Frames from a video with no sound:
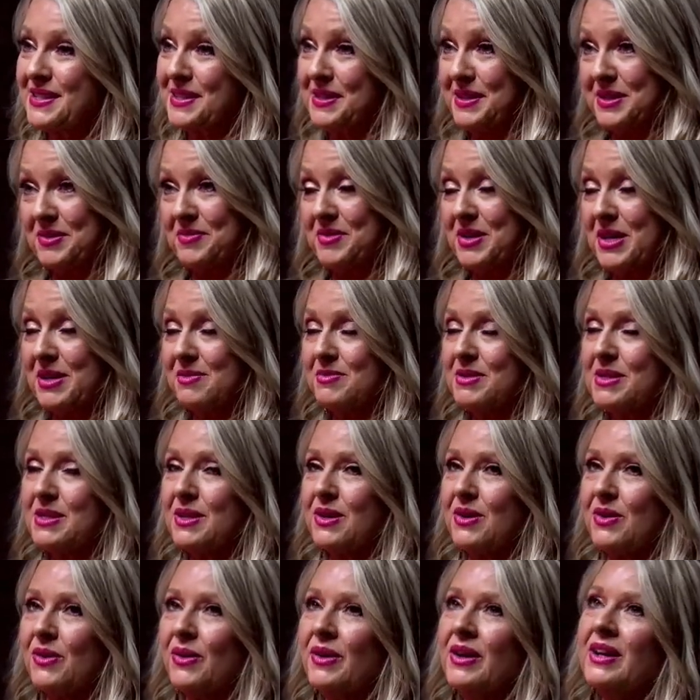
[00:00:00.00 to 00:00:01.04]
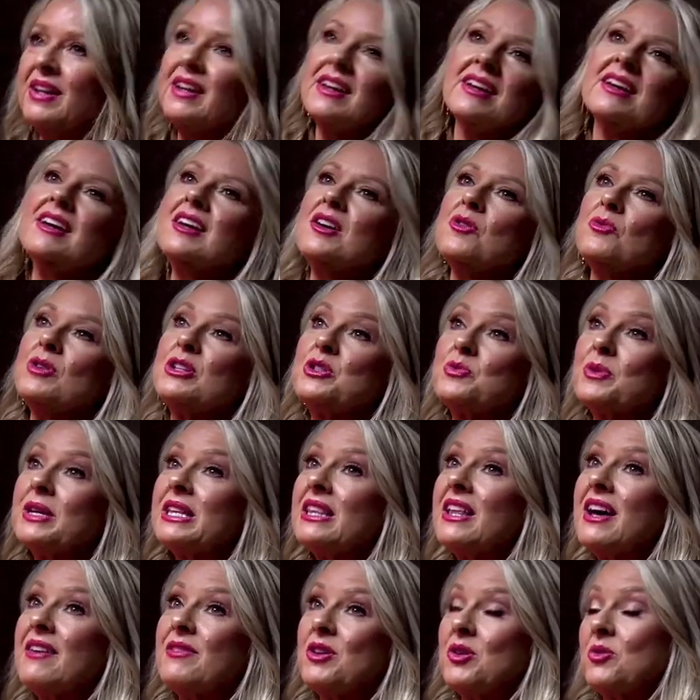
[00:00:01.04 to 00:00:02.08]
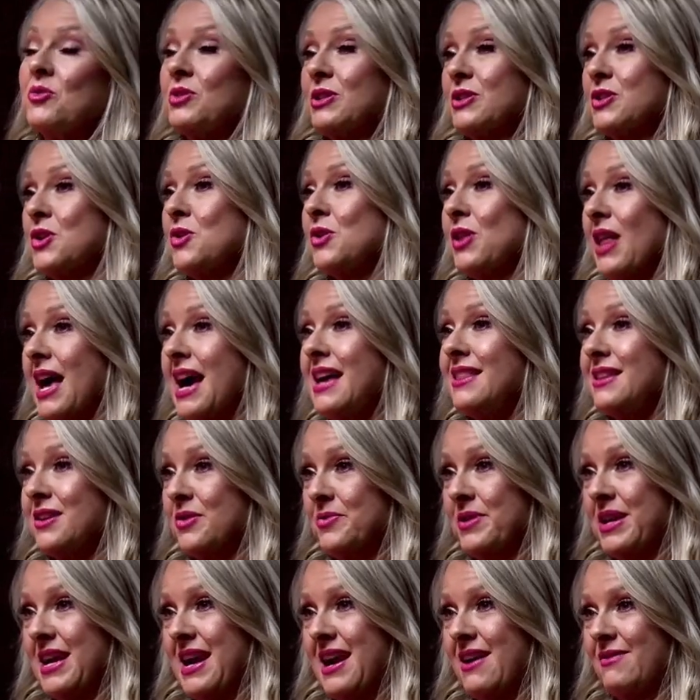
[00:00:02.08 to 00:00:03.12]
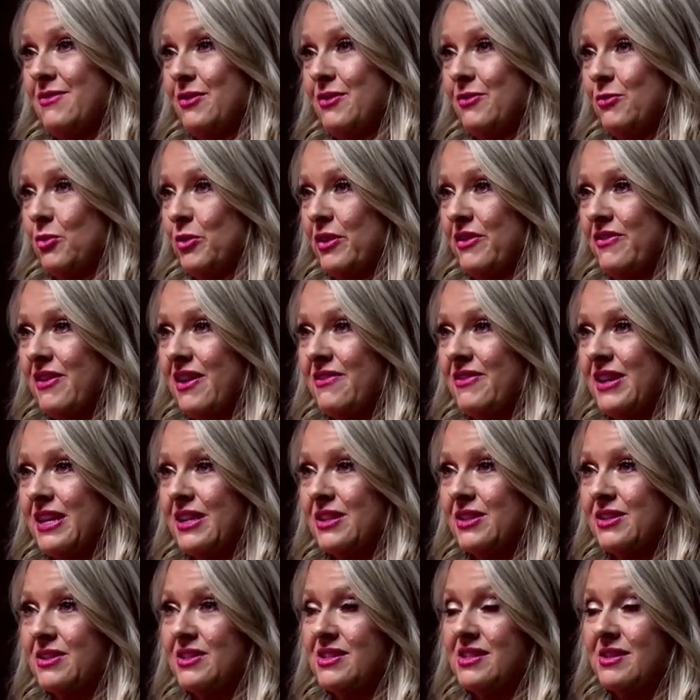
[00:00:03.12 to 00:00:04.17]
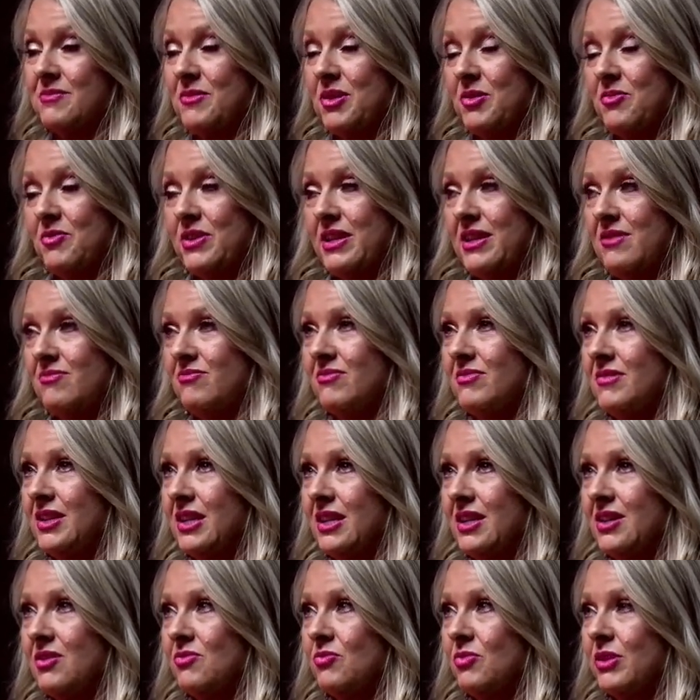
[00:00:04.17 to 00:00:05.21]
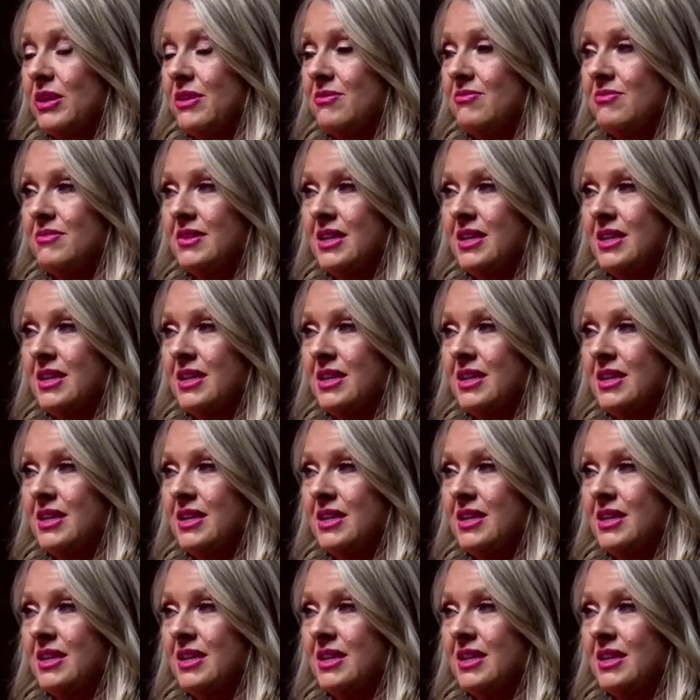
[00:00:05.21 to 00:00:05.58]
it sometimes so which we love it we're so glad that we have the 45 acres i mean we you know we